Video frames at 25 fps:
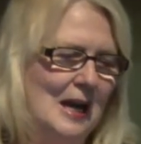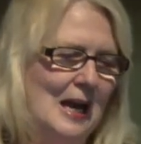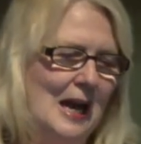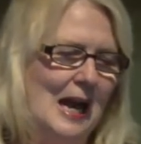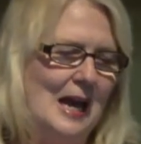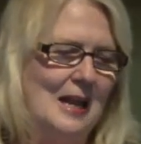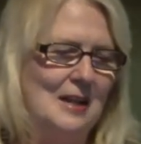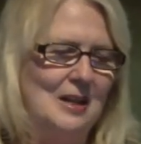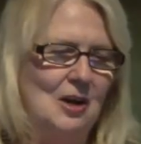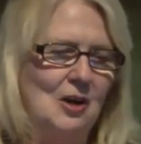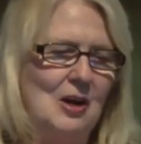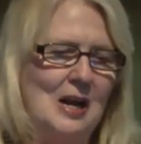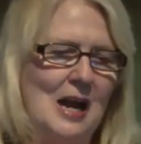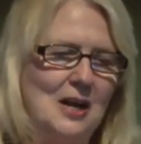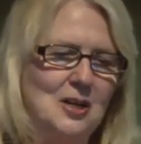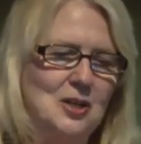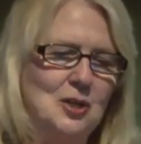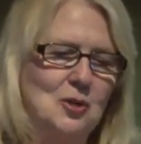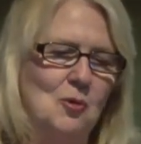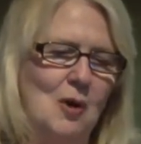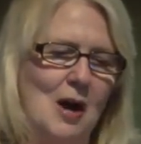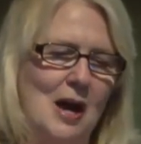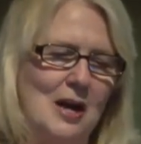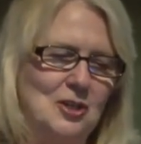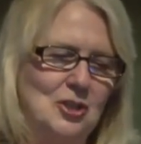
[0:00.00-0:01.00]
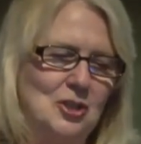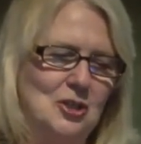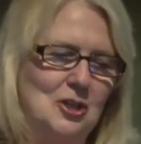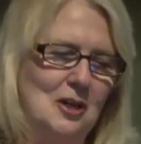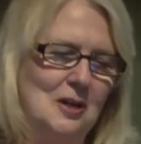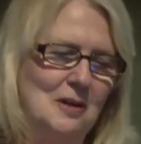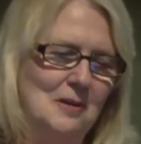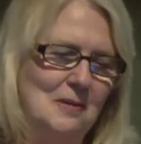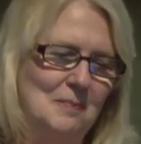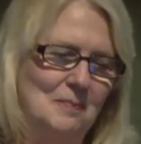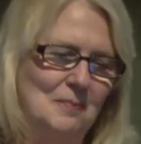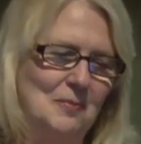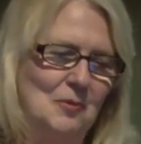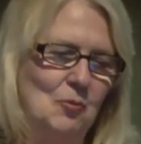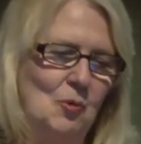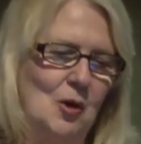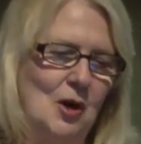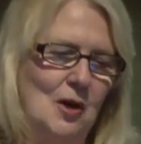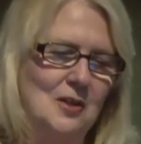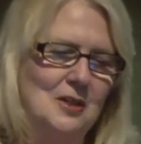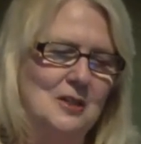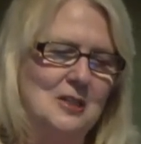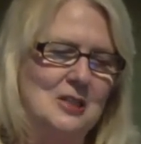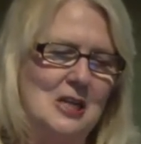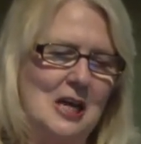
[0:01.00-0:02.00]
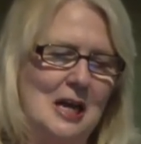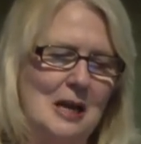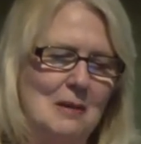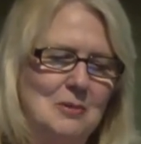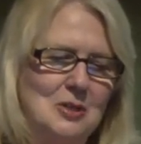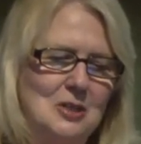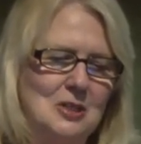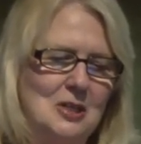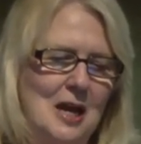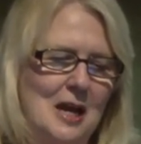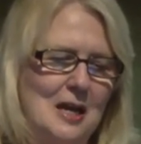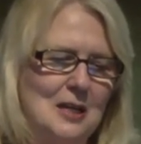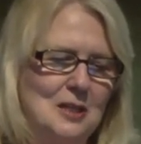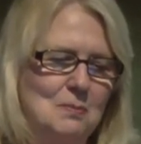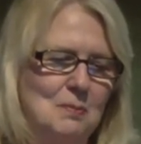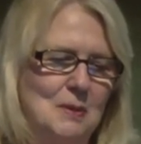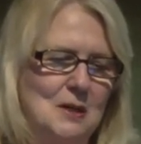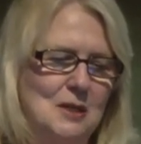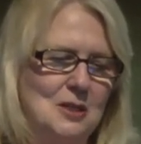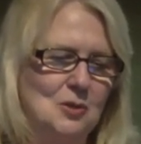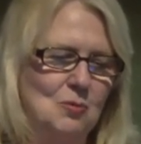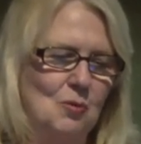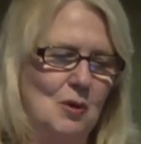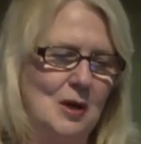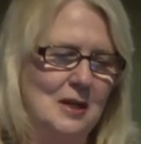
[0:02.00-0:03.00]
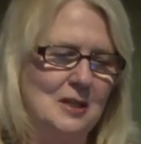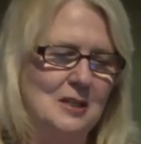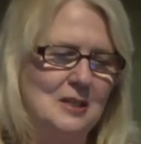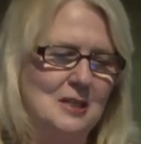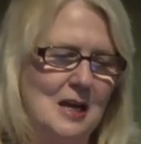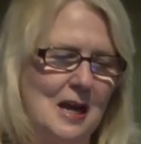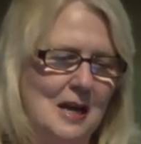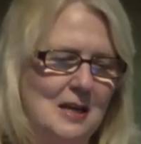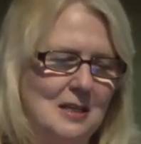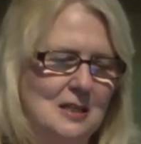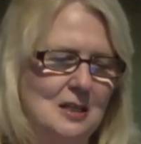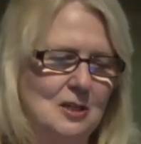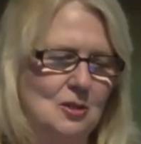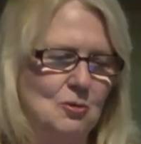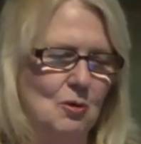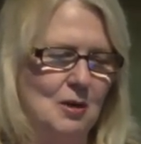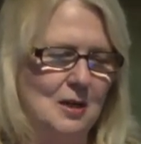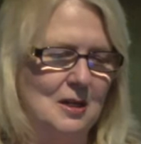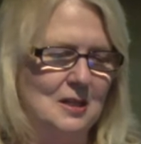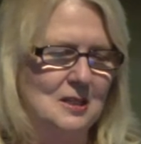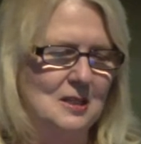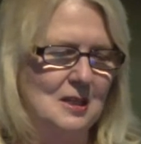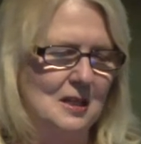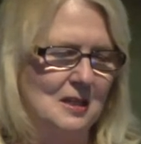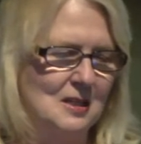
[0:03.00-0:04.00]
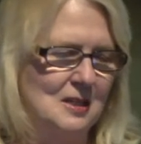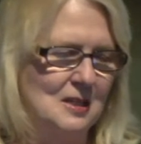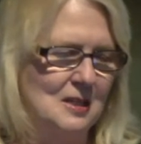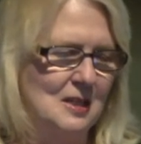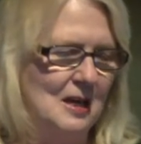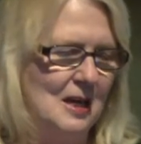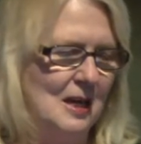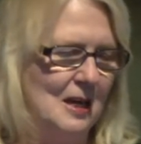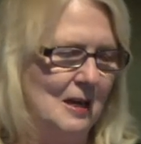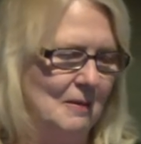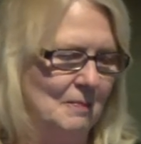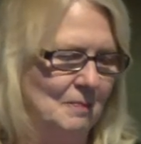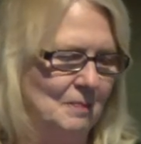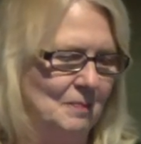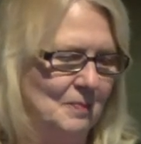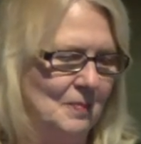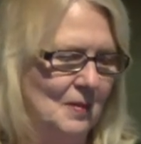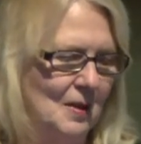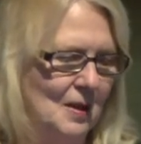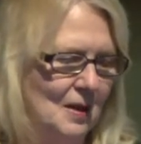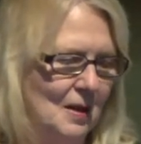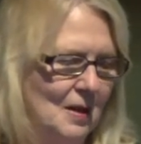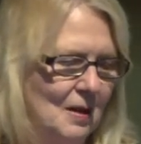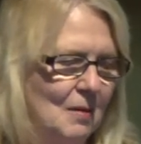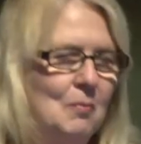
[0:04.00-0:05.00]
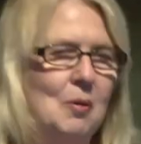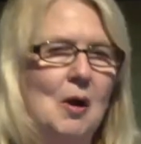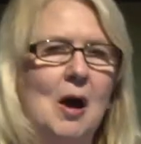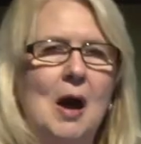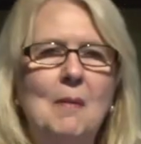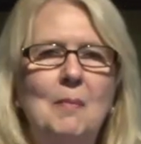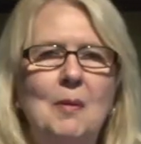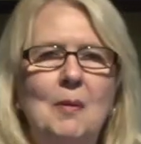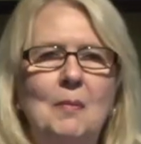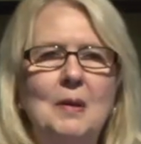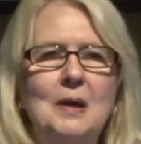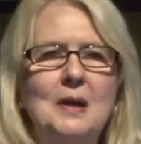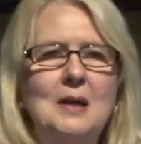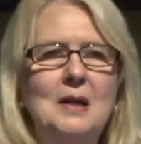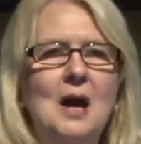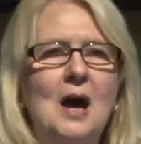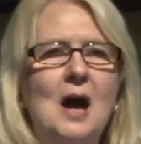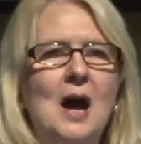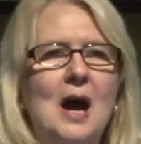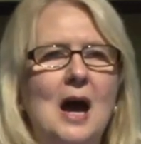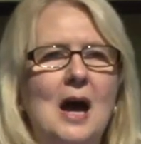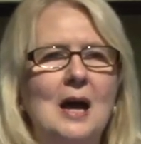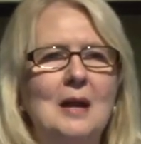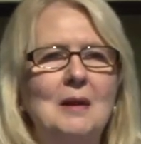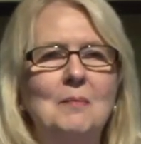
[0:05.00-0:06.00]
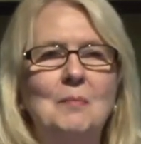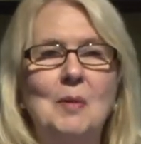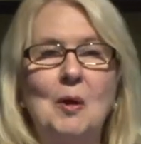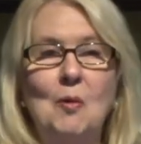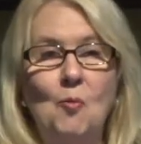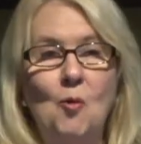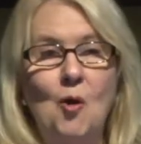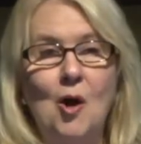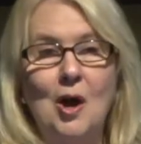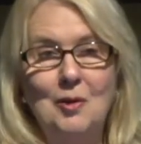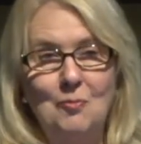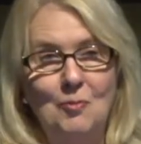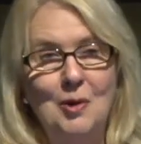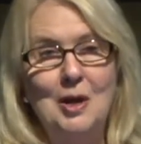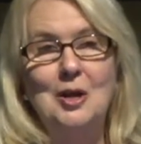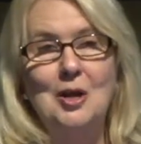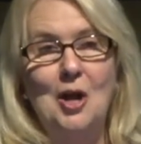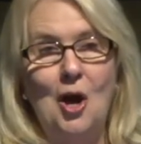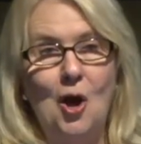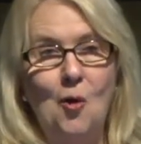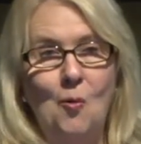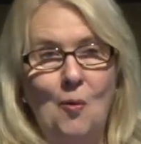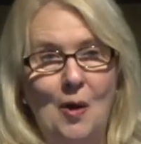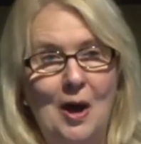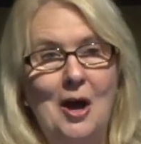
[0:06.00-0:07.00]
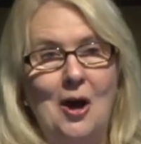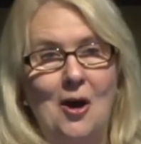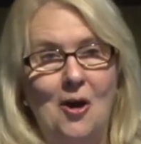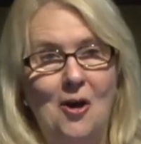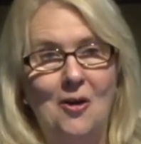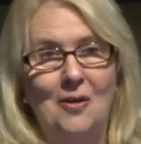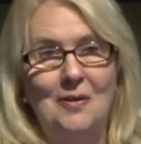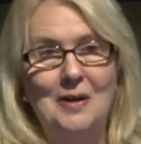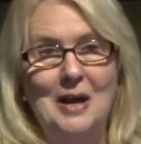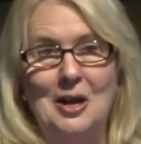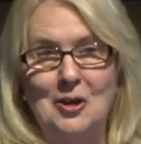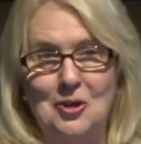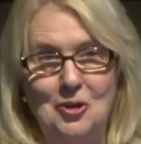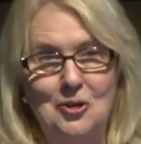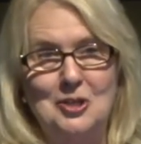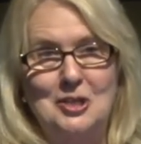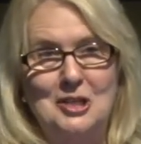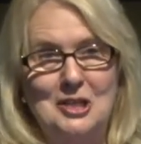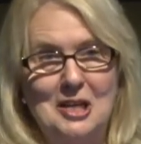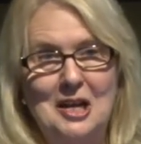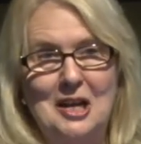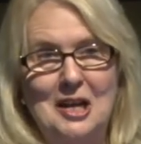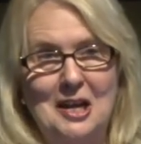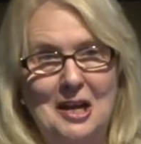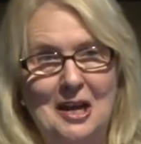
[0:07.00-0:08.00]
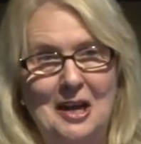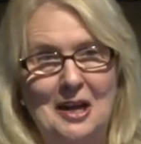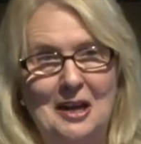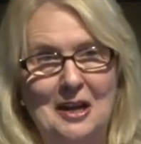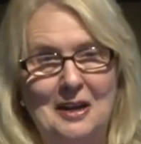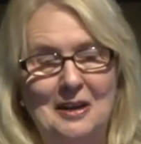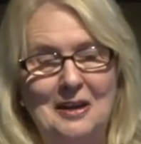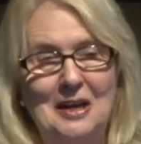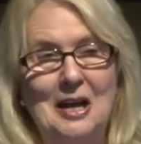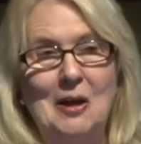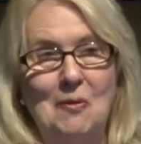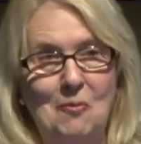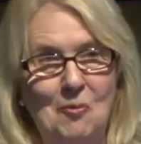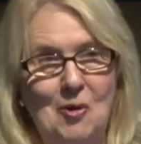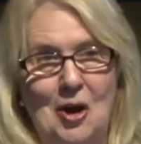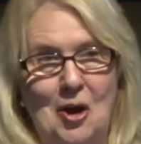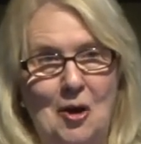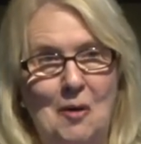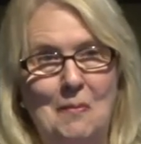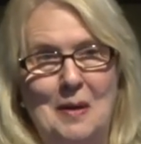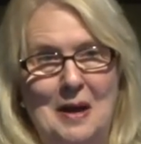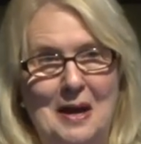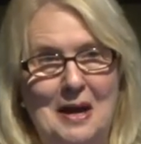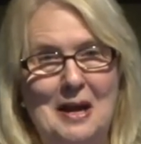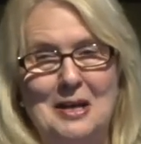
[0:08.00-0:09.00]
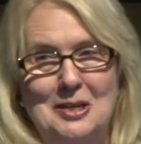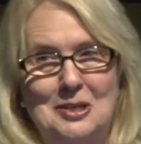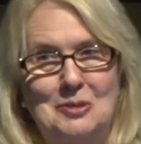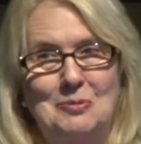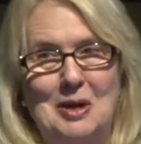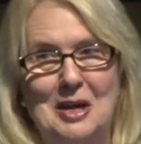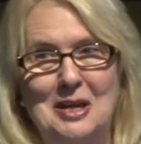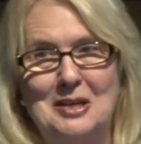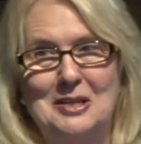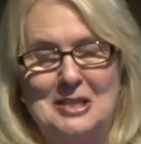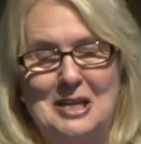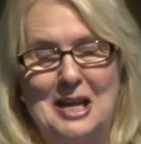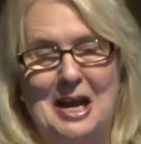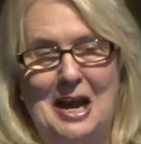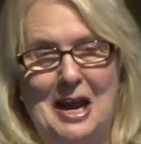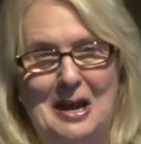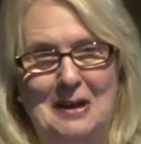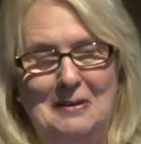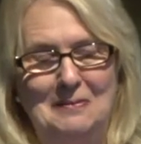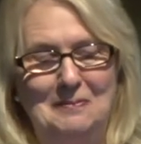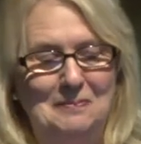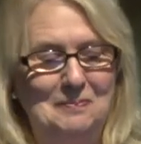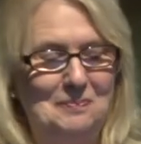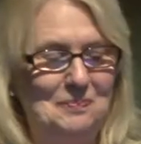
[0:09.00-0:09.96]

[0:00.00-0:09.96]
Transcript: And the next question, will the same states be swing states in 2016? Probably not, but one we know will, and you're sitting in it. It will be a swing state.